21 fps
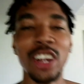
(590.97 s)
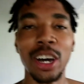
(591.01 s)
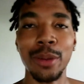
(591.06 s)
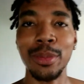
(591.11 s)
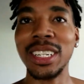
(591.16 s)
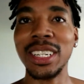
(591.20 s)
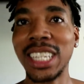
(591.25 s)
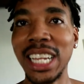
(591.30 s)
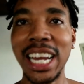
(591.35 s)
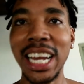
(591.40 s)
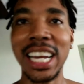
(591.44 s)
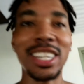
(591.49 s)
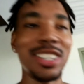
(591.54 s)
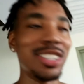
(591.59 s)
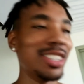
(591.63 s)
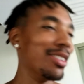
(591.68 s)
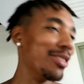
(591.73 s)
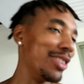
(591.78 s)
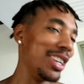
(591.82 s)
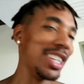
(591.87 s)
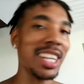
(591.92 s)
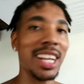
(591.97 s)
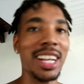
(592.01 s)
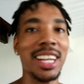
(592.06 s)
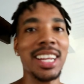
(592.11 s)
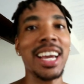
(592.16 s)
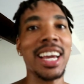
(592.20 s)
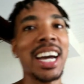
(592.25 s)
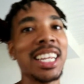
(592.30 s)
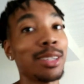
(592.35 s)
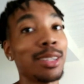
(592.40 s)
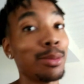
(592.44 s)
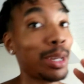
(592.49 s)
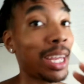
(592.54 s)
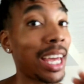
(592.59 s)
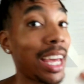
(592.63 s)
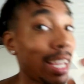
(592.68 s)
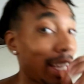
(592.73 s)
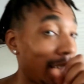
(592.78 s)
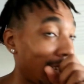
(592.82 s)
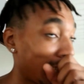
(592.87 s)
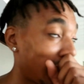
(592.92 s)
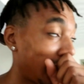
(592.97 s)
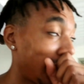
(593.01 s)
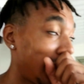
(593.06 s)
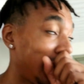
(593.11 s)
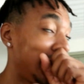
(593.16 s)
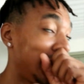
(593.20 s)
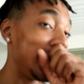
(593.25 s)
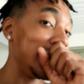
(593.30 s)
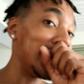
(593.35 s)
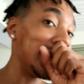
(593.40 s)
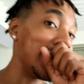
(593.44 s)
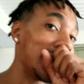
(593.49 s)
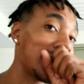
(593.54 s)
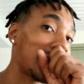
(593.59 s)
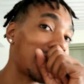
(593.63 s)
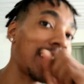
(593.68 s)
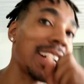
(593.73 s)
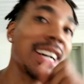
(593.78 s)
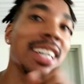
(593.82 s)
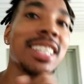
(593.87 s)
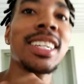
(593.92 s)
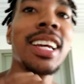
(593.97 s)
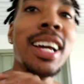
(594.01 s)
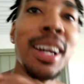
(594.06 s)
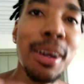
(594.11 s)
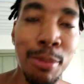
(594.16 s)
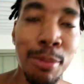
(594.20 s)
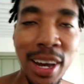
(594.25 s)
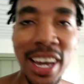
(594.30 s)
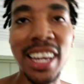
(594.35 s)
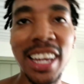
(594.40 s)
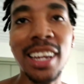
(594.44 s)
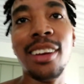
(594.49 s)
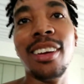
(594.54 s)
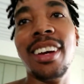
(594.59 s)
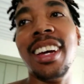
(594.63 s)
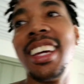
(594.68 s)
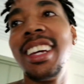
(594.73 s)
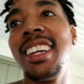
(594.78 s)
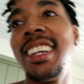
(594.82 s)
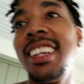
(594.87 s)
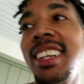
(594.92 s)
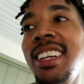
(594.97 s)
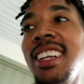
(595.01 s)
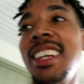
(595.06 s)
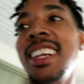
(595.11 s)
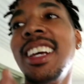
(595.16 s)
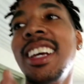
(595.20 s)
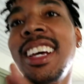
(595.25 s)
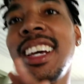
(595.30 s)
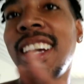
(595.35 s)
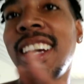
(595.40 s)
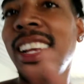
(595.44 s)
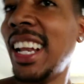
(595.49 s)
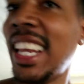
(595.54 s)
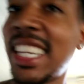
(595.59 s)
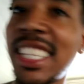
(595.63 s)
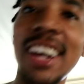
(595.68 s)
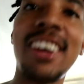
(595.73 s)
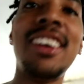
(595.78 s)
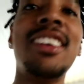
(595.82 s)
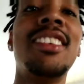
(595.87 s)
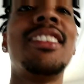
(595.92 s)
though I've been slacking on them recently. I had some cake yesterday, Jesus Christ, but anyway, let's go.